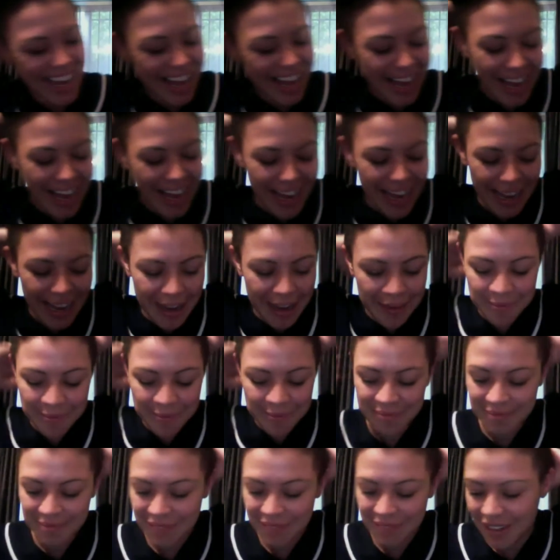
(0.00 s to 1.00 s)
Um,
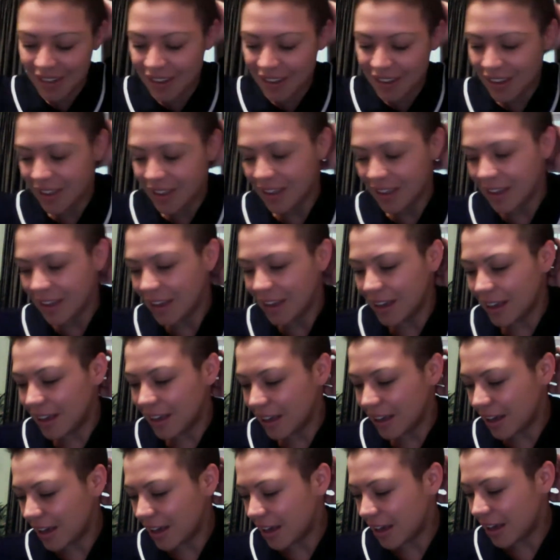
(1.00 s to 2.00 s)

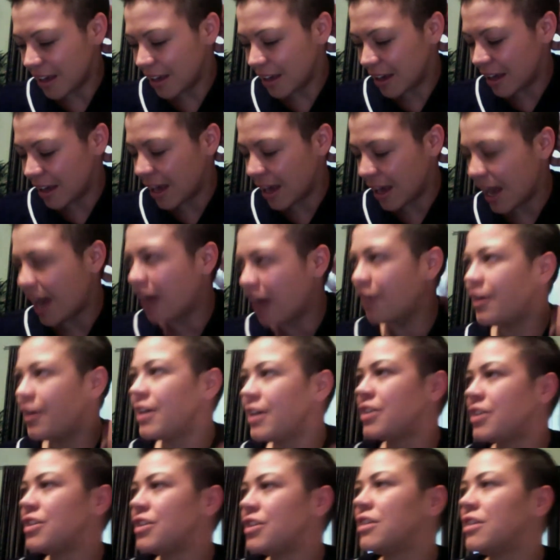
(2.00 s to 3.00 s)
how do I
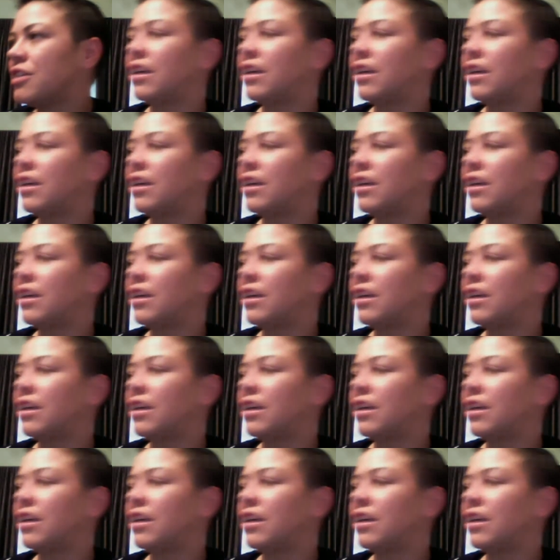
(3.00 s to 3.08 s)
show?